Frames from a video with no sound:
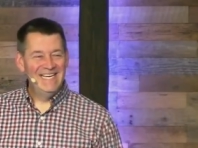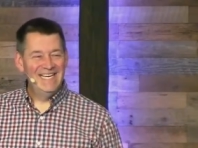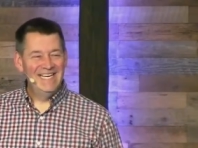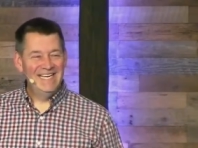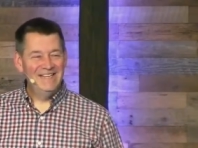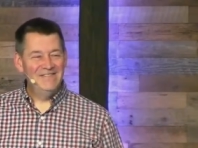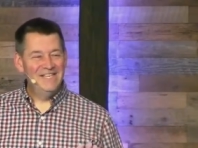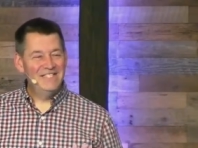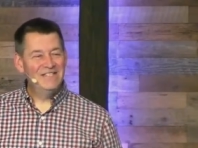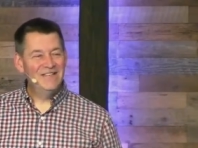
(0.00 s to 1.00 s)
And I love
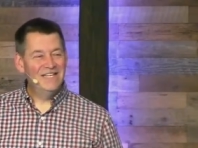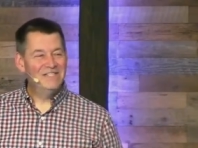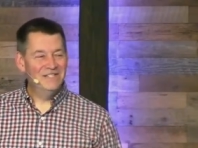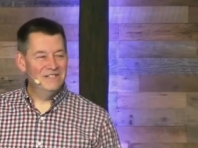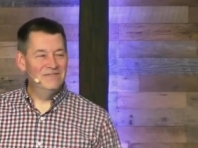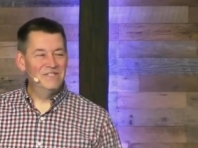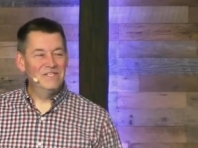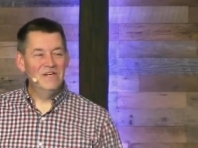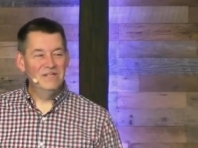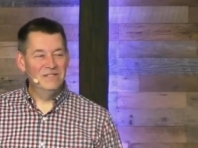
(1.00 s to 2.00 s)
these selections of
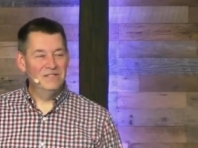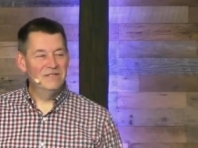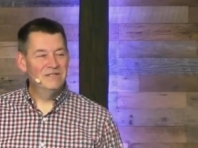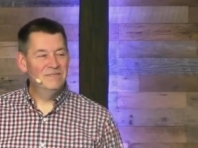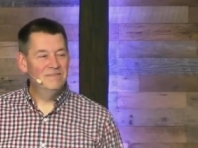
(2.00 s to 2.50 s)
songs.